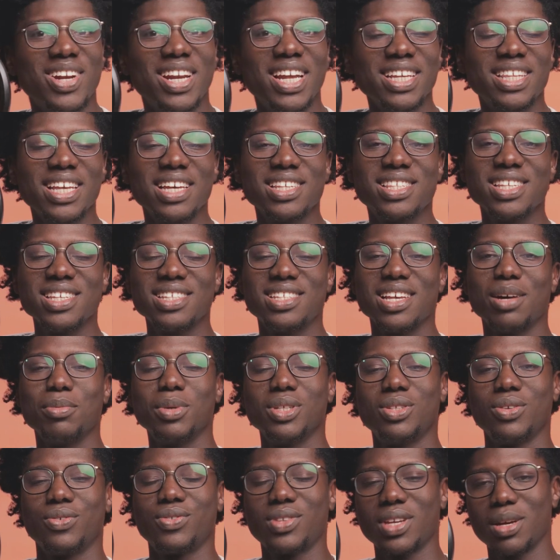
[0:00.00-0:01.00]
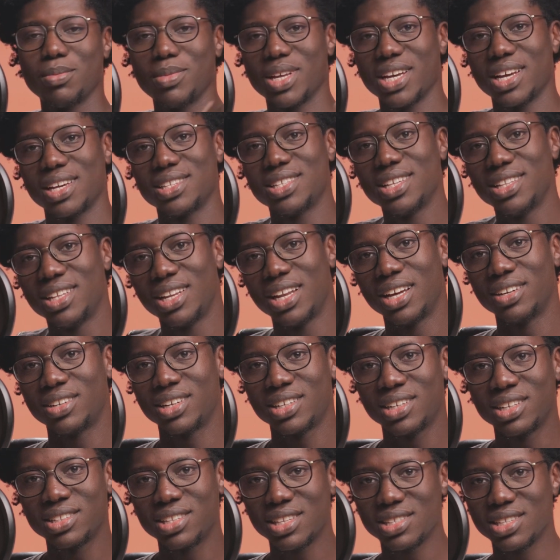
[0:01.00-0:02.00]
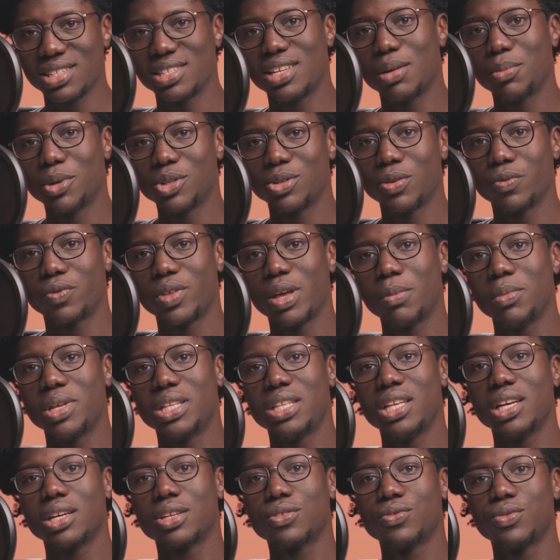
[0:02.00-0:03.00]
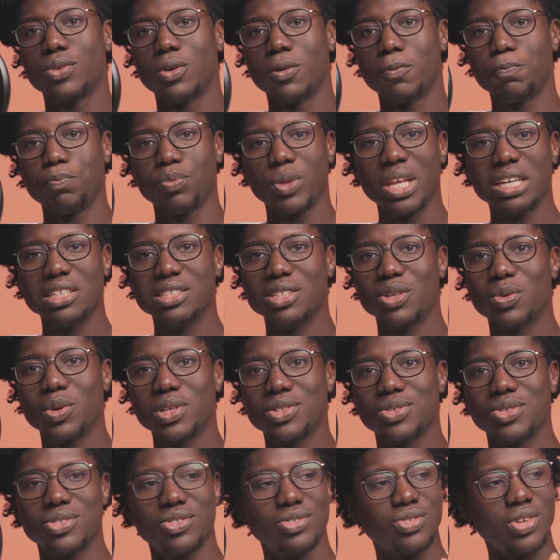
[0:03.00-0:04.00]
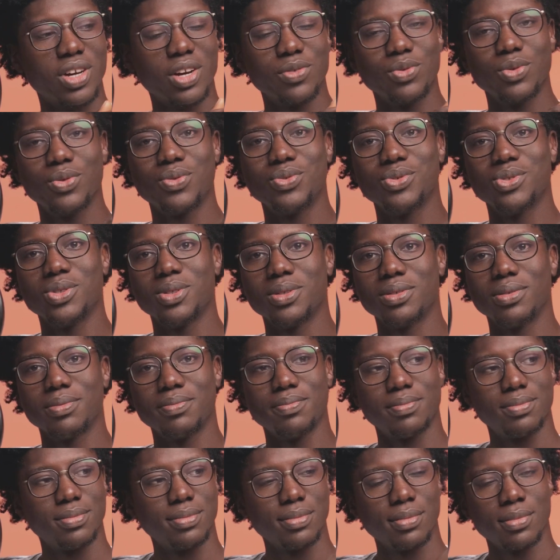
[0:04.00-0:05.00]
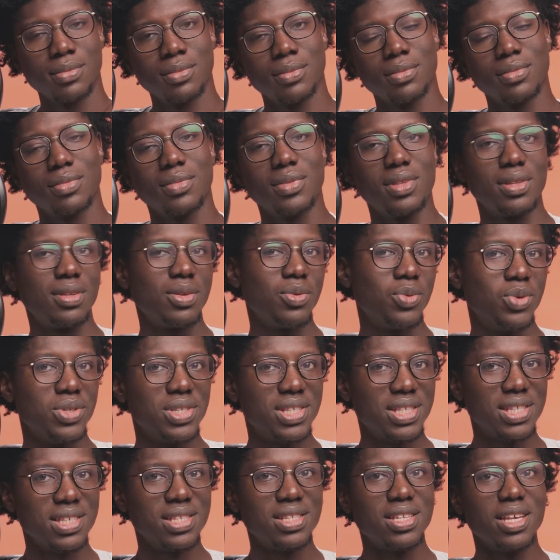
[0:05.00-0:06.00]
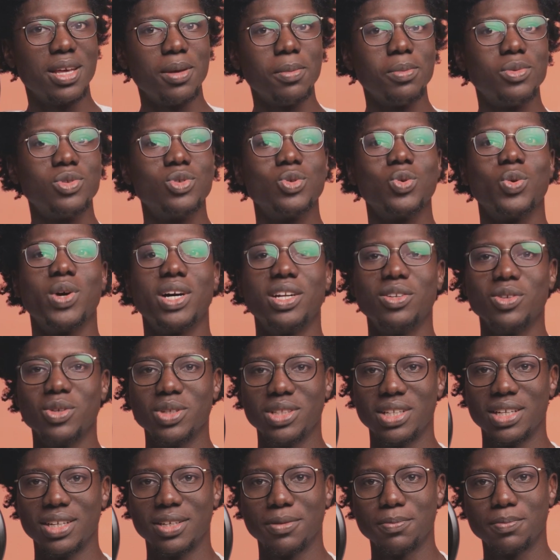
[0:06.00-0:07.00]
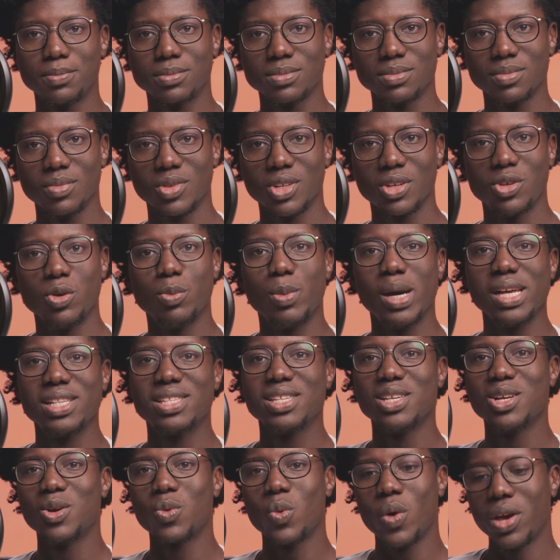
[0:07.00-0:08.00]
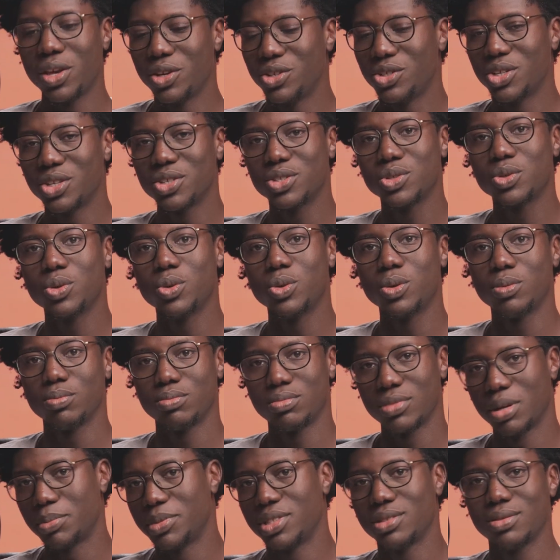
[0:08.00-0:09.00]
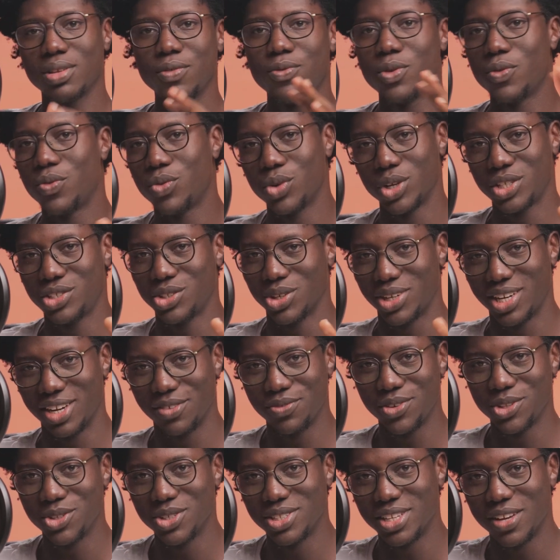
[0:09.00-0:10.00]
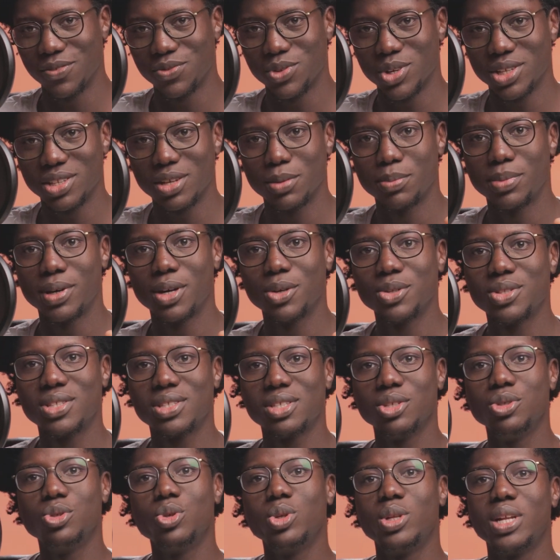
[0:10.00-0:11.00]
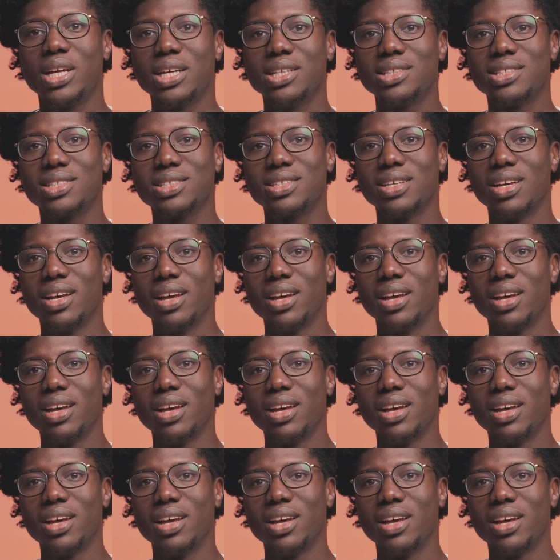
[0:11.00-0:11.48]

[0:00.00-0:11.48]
latency is the amount of time, like I said earlier, right? Latency is the amount of time it takes from a request to travel from one system to another. You might think when you just go, if you've watched other videos I've talked about, you know that